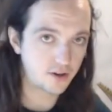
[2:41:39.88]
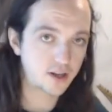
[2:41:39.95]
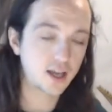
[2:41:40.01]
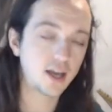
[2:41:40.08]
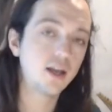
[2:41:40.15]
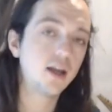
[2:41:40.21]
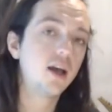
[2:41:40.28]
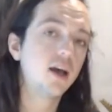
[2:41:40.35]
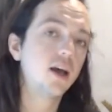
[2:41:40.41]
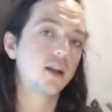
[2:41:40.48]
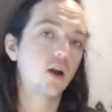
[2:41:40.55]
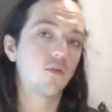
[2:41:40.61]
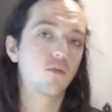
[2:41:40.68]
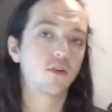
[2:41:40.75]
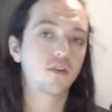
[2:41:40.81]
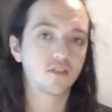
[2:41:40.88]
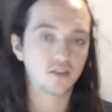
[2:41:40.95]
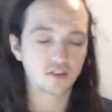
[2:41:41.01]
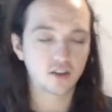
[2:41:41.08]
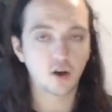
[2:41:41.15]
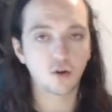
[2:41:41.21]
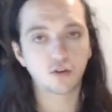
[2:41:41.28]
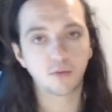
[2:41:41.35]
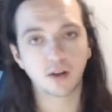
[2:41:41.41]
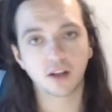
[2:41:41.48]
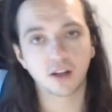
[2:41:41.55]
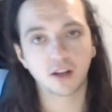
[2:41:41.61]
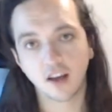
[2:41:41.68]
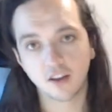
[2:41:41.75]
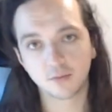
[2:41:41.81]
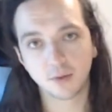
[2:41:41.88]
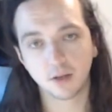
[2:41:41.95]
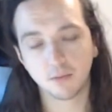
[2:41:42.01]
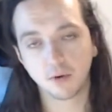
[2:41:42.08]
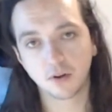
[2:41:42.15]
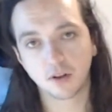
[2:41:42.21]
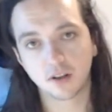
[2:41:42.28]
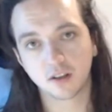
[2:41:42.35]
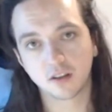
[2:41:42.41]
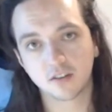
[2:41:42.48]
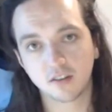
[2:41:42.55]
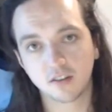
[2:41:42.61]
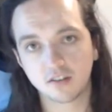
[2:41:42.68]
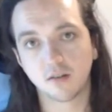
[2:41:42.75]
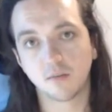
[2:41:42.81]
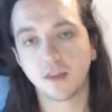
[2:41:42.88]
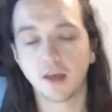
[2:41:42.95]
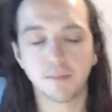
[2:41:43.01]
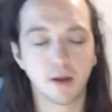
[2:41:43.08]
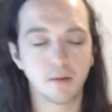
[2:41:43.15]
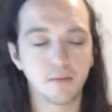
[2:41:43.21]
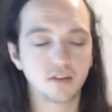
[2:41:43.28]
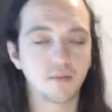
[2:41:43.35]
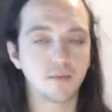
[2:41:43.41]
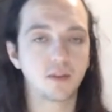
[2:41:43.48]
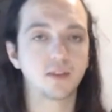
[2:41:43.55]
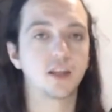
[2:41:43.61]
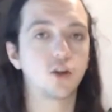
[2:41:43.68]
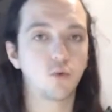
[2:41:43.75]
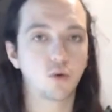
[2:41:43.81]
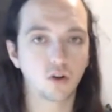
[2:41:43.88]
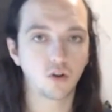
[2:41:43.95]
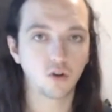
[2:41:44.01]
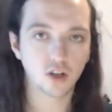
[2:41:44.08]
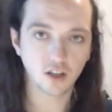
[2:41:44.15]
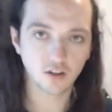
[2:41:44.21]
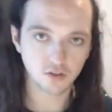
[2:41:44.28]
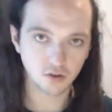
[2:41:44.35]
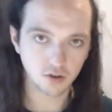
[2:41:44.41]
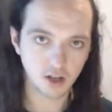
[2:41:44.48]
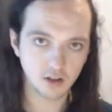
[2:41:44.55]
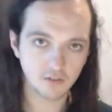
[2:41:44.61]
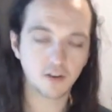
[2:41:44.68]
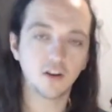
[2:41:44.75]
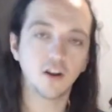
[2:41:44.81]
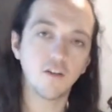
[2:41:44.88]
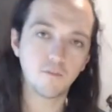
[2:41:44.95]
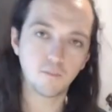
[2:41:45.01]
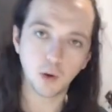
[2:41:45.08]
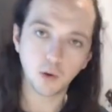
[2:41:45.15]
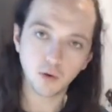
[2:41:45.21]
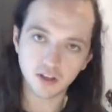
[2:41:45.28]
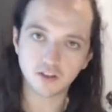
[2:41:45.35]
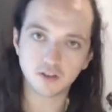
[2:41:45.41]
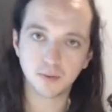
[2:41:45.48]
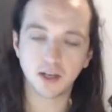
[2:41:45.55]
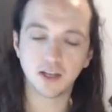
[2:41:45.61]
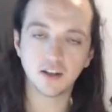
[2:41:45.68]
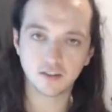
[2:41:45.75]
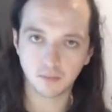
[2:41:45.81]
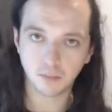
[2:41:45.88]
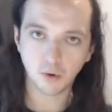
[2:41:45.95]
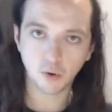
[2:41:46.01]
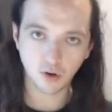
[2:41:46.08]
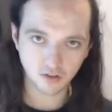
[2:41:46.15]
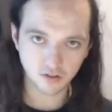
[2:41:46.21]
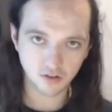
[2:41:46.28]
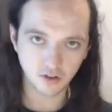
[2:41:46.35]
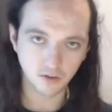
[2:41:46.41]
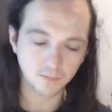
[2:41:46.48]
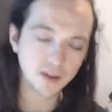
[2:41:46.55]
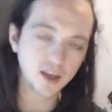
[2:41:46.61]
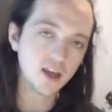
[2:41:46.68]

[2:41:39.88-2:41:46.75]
Okay. Now, for instance, the Ultimate Guitar Speed Building System, that may be something that you want to look into if building your speed is important to you.